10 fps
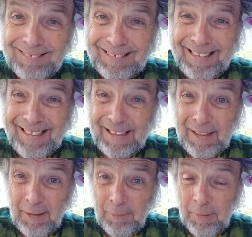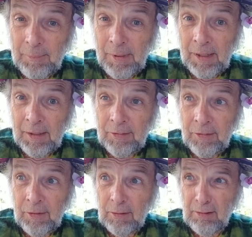Get
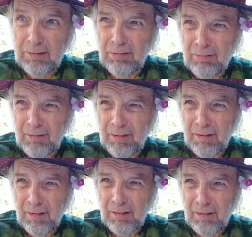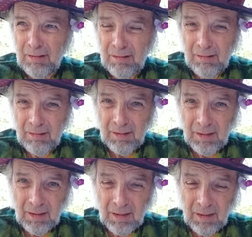compromised?
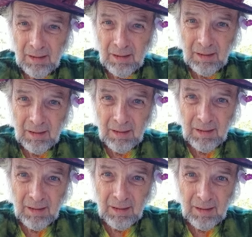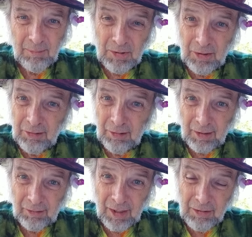I mean, just
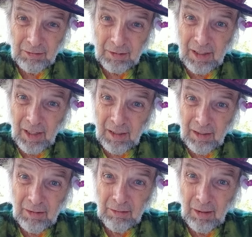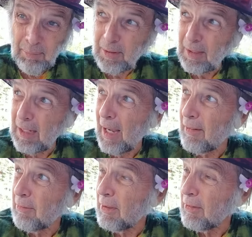like say you're a kid and you're up at the
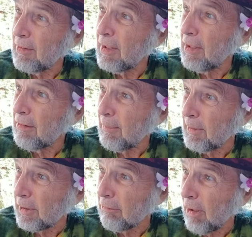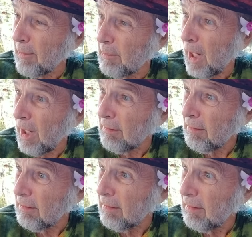Caspian Sea, you're up at Karamabad,
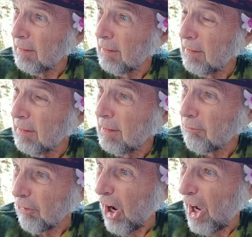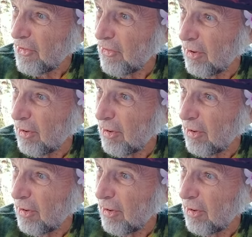Rasht,